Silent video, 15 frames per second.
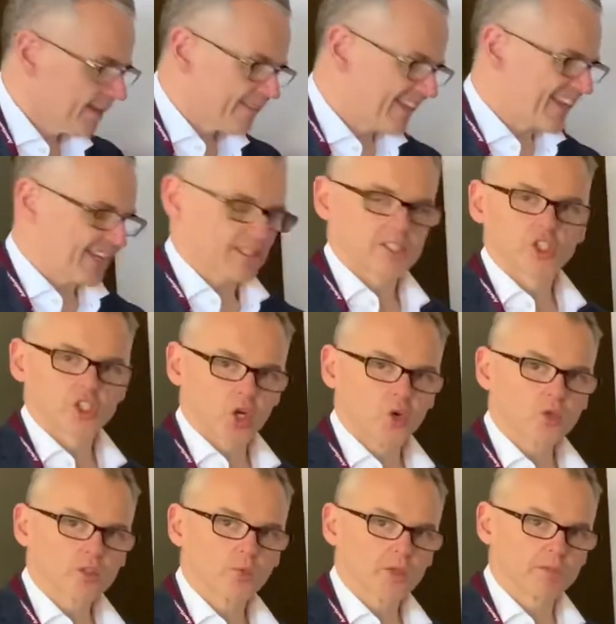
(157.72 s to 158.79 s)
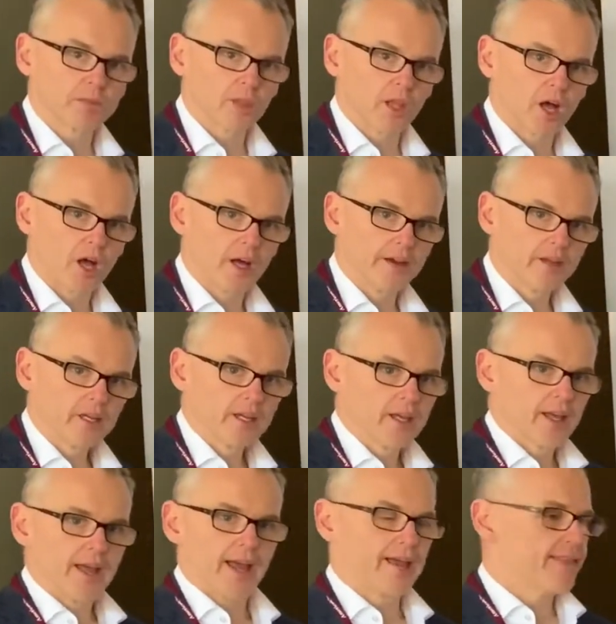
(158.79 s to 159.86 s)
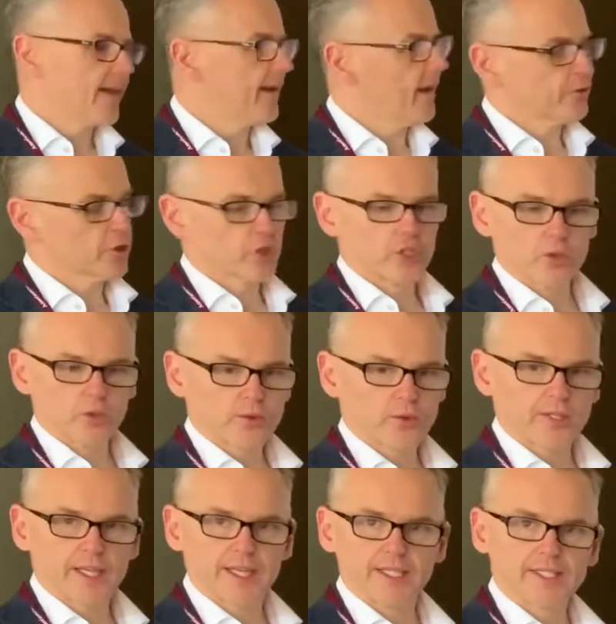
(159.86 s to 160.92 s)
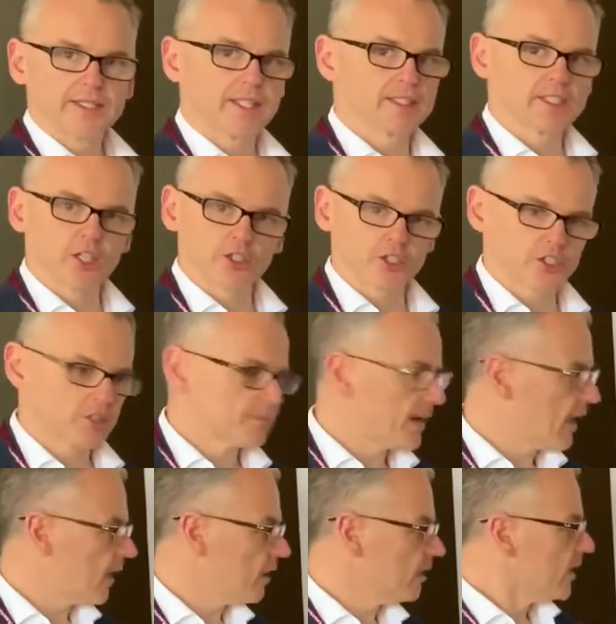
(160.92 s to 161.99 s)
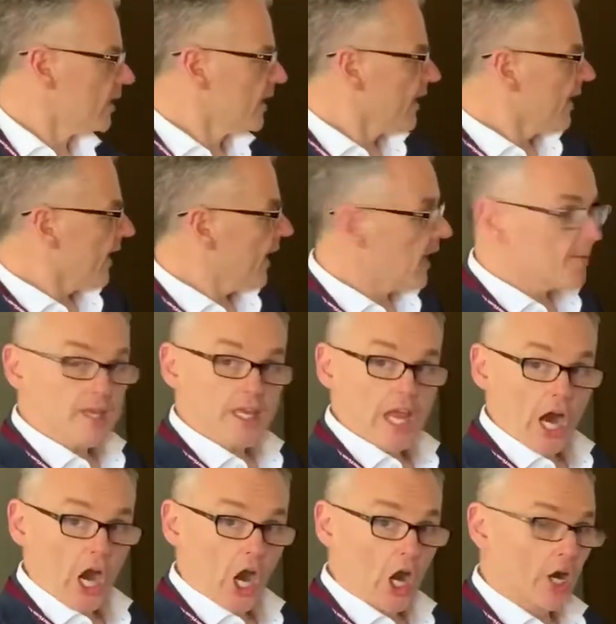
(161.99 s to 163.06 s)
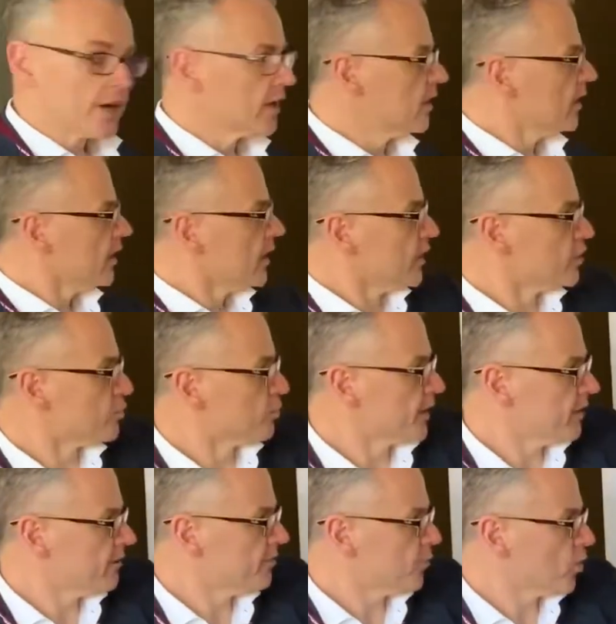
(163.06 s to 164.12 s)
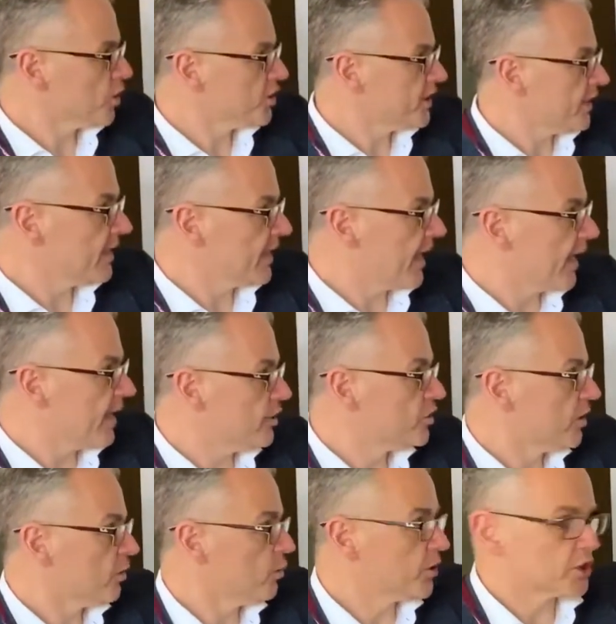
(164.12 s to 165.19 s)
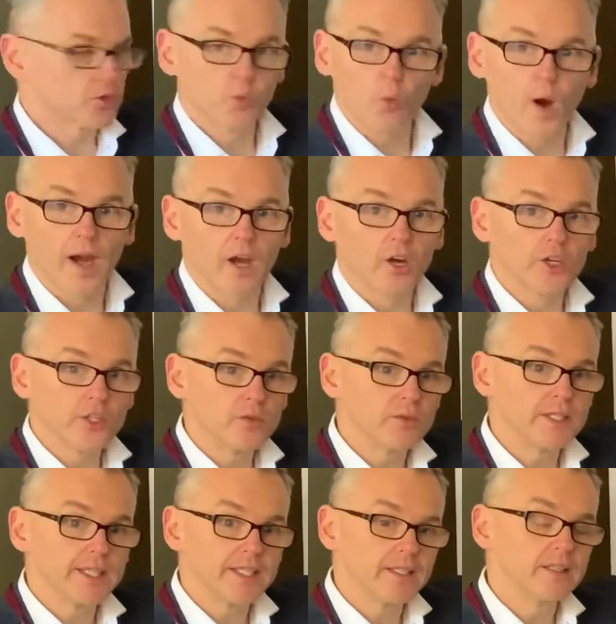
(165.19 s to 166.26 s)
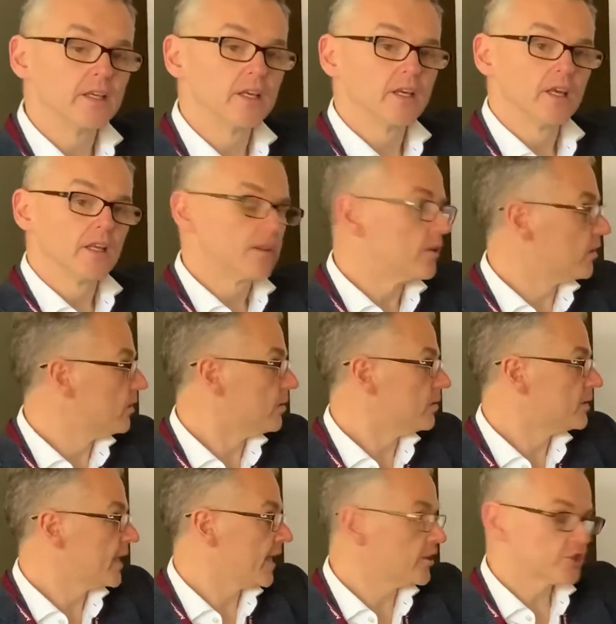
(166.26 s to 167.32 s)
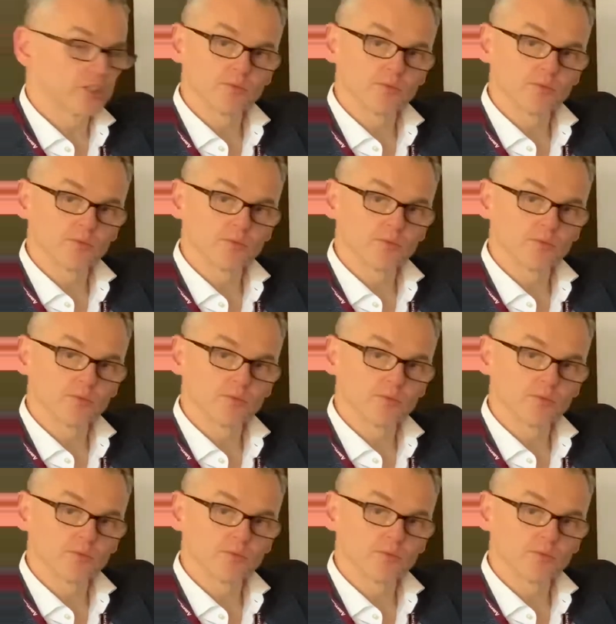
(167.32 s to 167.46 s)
they get soaked with blood, and then after 2 or 3 days, they start to smell. HEMIGARD is reinforced at the edge, which is where you need the tension